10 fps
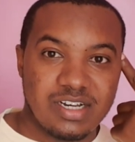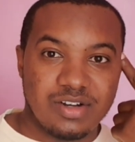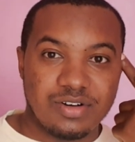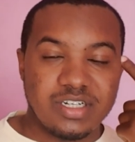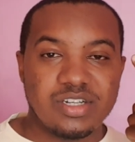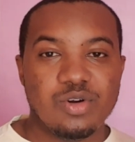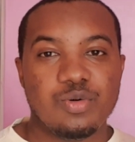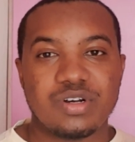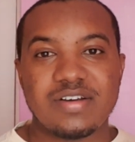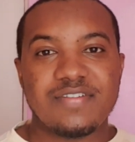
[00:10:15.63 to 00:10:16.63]
right?
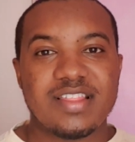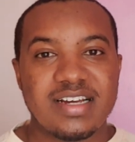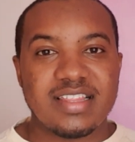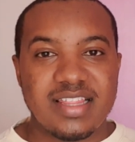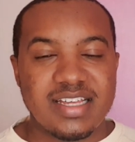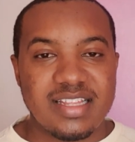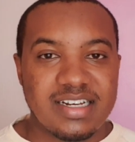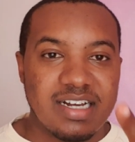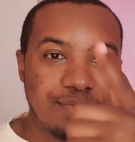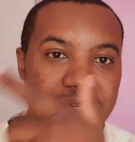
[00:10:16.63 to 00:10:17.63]
Whatever that thing that
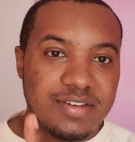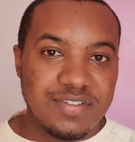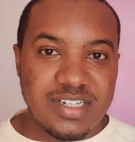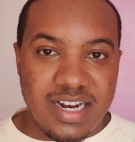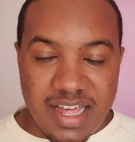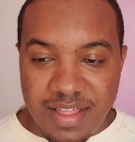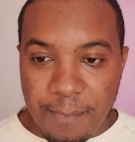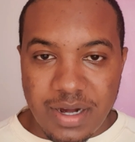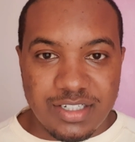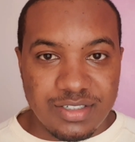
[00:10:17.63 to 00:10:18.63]
can benefit another
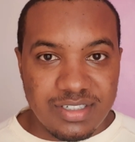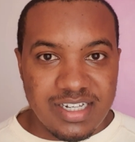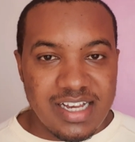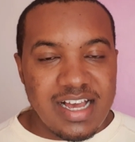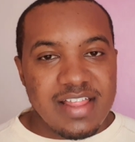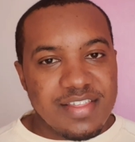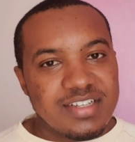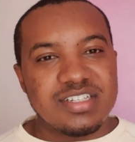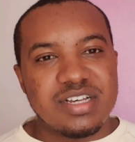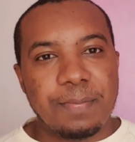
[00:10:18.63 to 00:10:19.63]
person. This
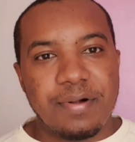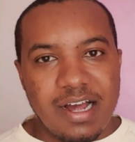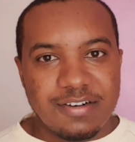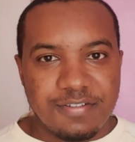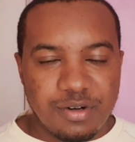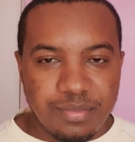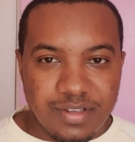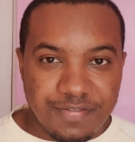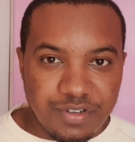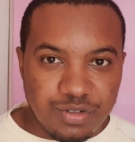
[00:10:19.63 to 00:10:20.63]
is a platform.
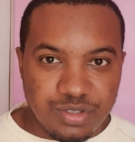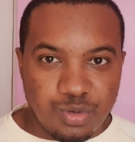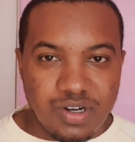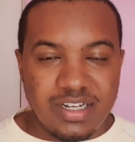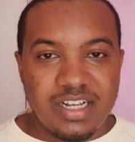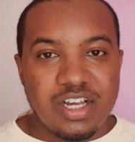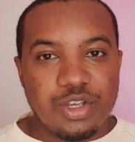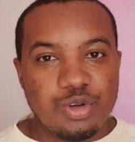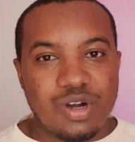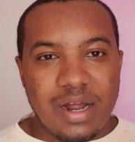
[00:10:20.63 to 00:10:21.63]
If used well,
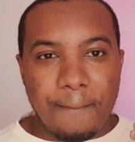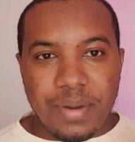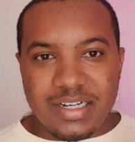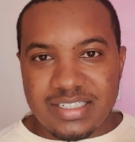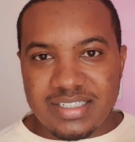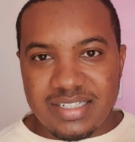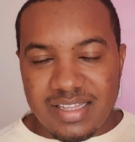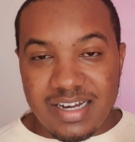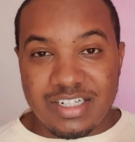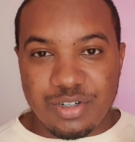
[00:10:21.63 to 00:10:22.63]
you can pass
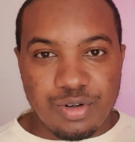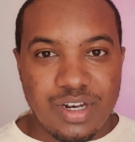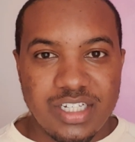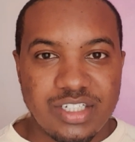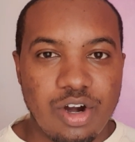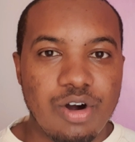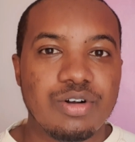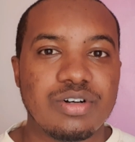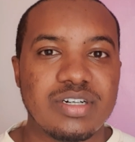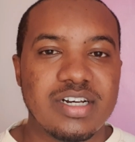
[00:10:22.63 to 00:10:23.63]
that knowledge
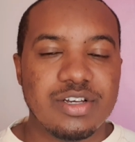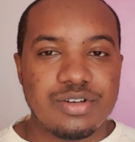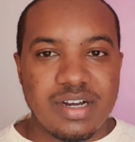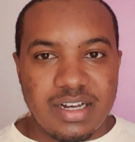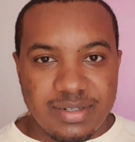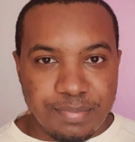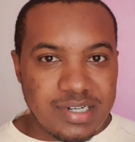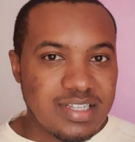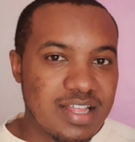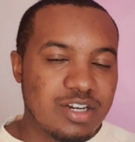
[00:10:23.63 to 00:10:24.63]
on. You can
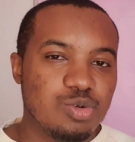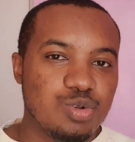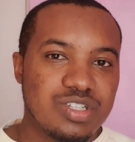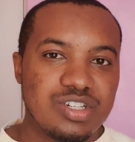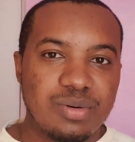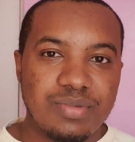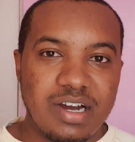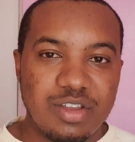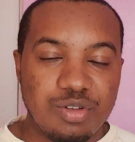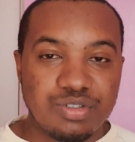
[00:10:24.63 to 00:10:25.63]
pass that wisdom
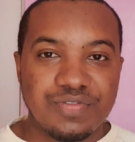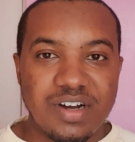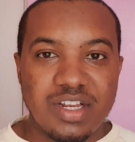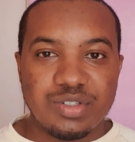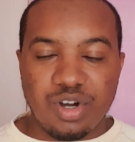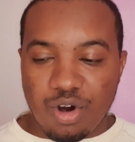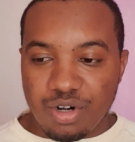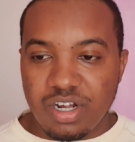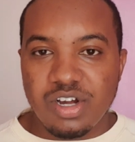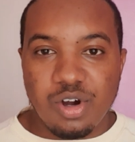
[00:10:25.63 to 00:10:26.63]
and those values
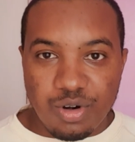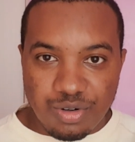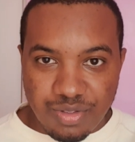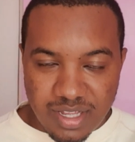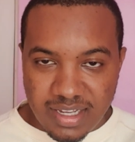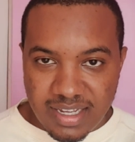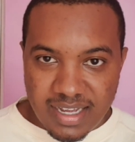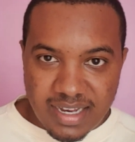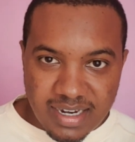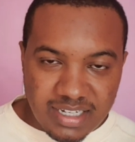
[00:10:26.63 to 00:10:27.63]
onto the
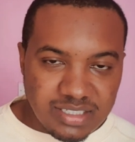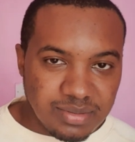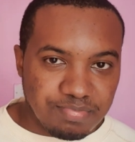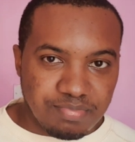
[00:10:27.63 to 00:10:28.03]
next